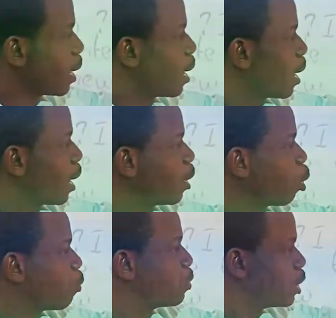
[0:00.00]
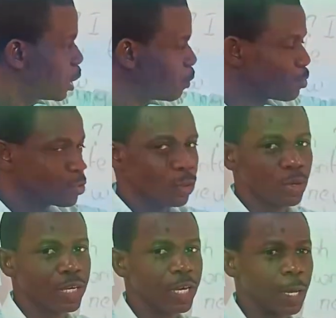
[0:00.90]
I of if so
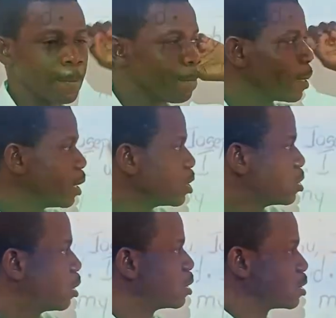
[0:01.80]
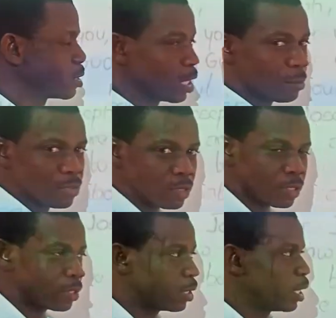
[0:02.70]
here is not the same thing.